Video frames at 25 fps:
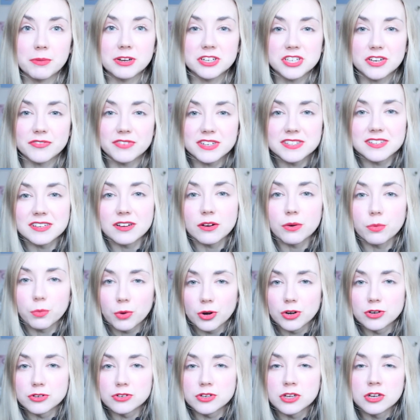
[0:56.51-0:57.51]
much every single
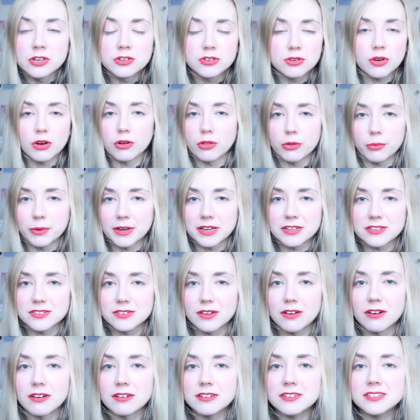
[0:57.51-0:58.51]
word to all the Wicked
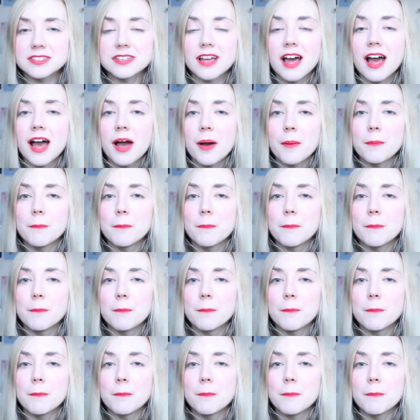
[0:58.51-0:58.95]
songs,